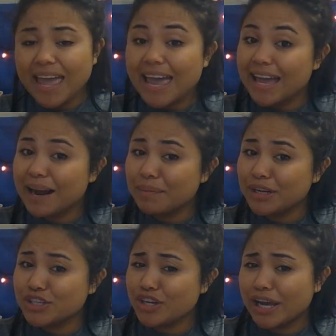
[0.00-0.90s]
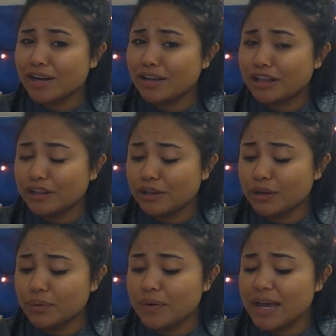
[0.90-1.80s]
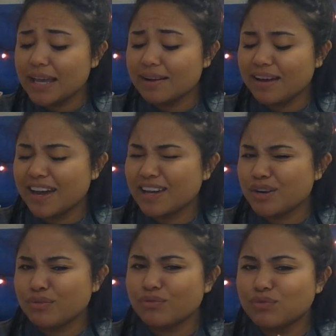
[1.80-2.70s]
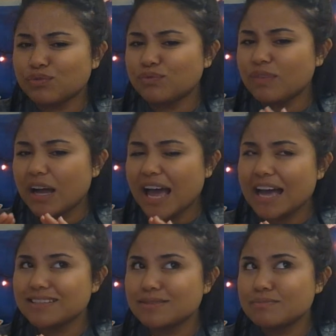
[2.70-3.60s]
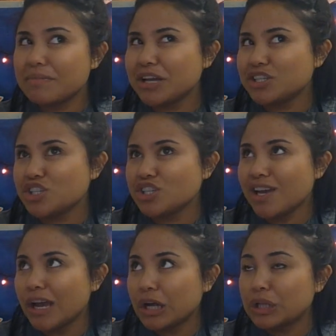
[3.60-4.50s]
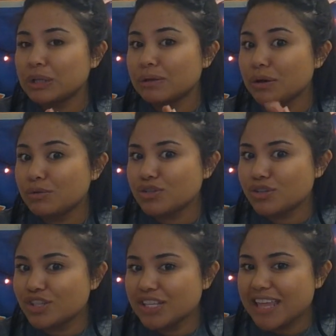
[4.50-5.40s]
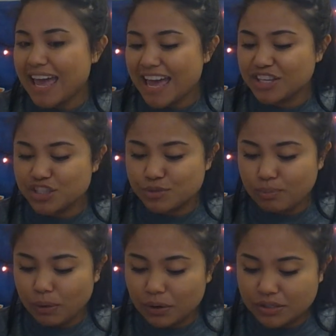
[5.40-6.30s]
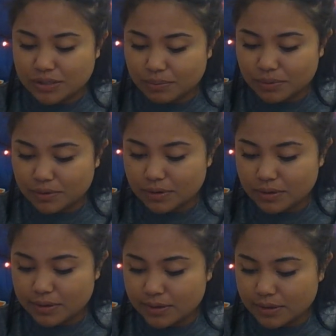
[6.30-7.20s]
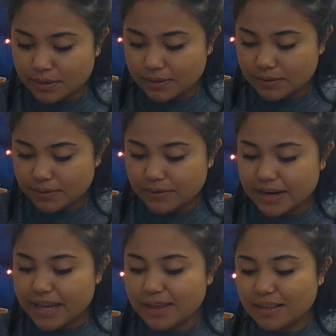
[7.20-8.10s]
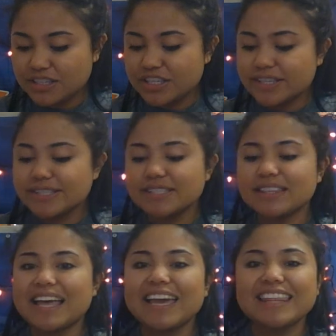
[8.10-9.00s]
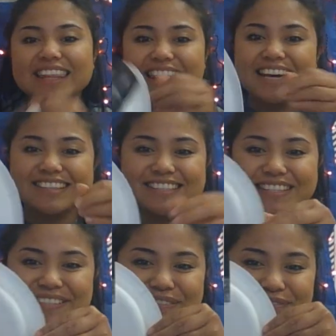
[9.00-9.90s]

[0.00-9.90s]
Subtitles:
And I'm going to try to glue it kind of as much closer to the edge as possible. Alright, just like this.